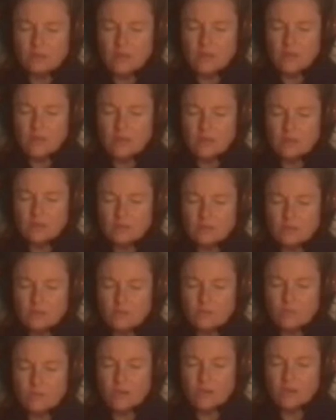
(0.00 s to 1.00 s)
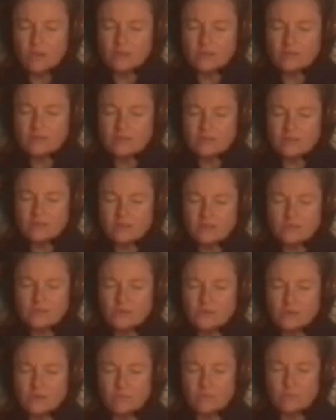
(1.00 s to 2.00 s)
and but he's
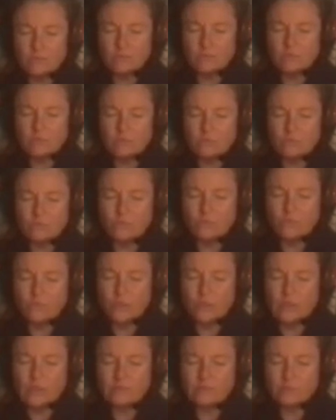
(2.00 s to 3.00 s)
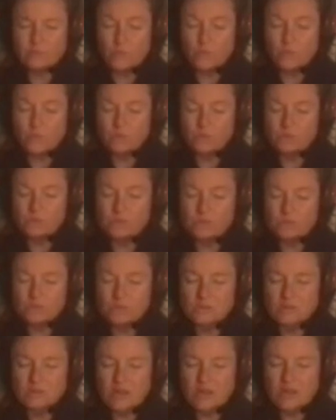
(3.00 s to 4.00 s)
he's wearing red boots
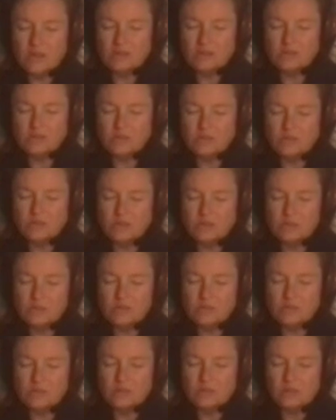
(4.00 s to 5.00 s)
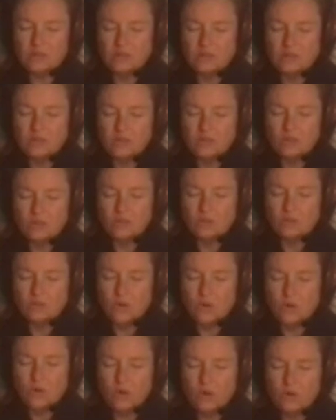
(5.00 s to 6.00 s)
under this
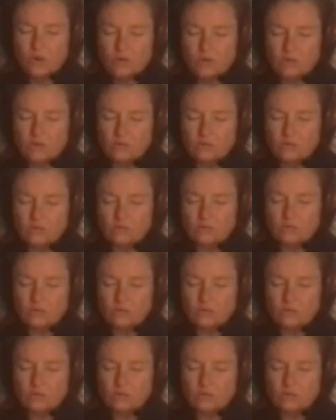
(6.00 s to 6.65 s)
long